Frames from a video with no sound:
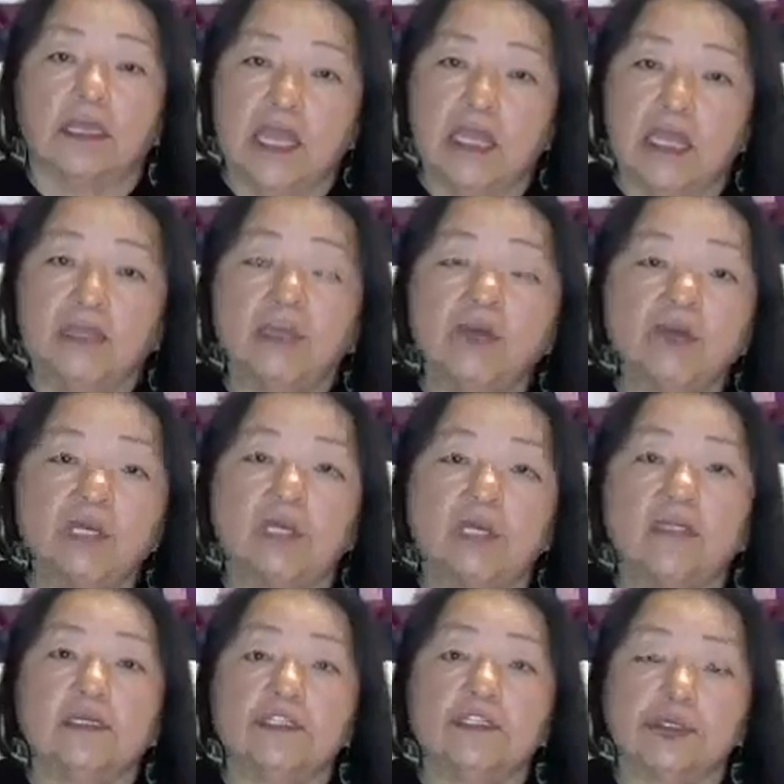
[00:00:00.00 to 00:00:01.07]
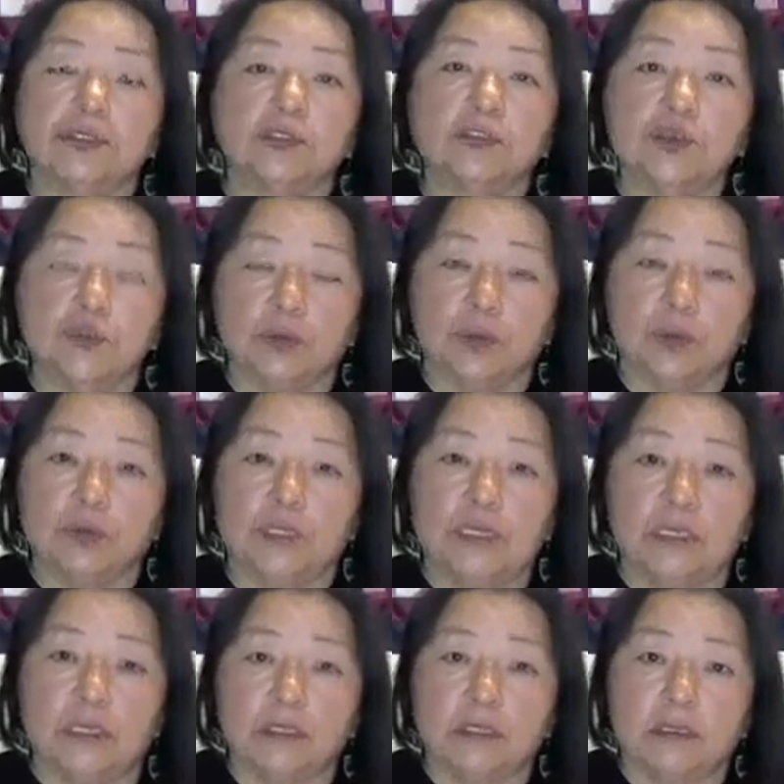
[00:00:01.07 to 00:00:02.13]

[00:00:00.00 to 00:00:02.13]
can you tell us your story?